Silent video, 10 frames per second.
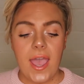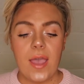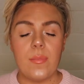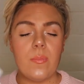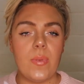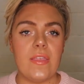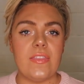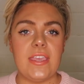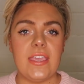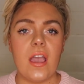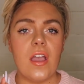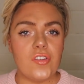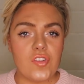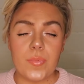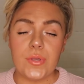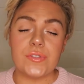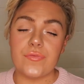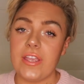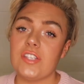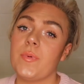But the Hydro
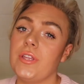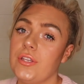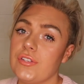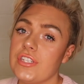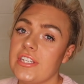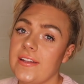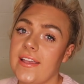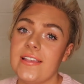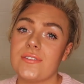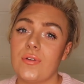Boost range by Neutrogena is